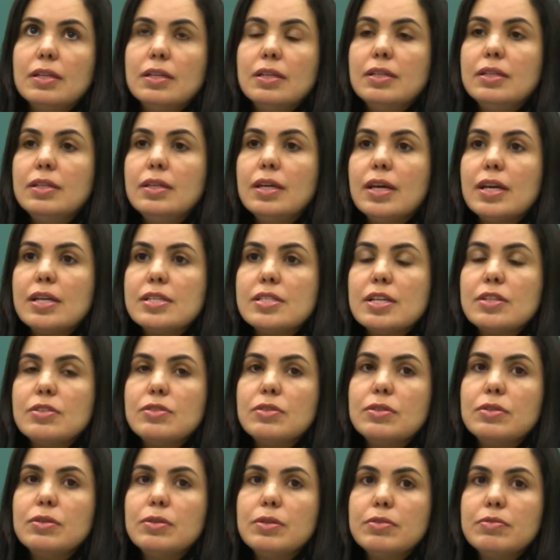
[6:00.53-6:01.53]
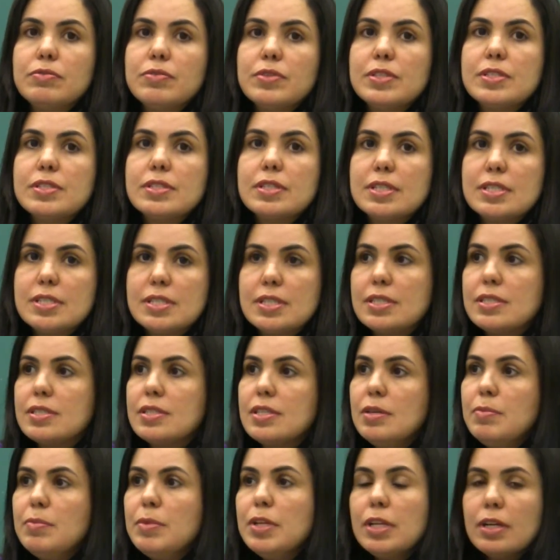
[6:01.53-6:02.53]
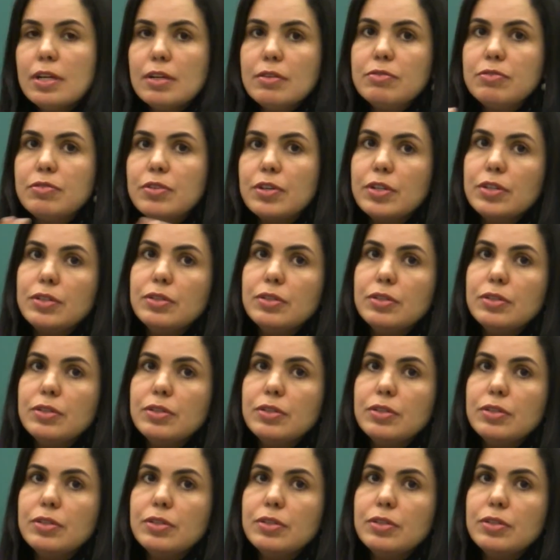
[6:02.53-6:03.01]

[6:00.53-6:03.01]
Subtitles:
Yes, I don't know if it's similar for